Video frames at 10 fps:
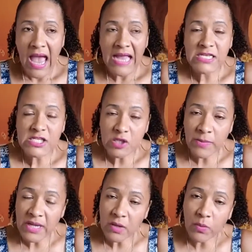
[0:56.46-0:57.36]
and so
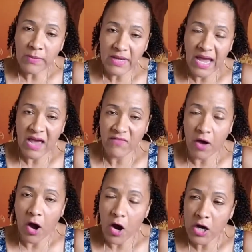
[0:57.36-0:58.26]
many women have a
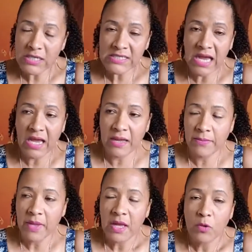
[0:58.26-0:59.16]
hard
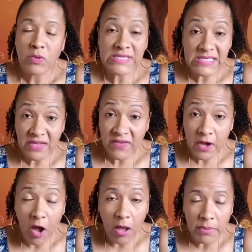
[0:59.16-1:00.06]
time
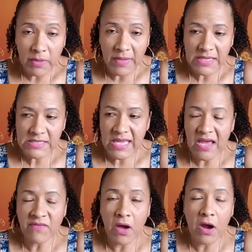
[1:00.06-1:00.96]
receiving compliments. They
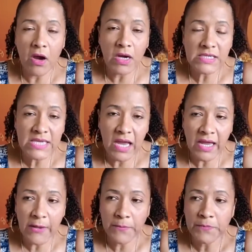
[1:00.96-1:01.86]
have a hard
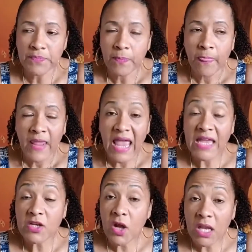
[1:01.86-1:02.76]
time
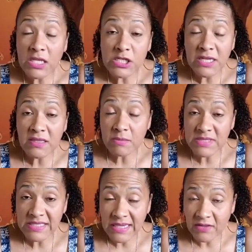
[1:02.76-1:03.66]
acknowledging
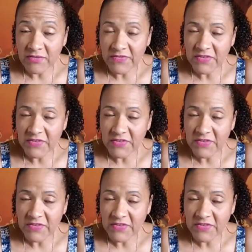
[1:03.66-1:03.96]
themselves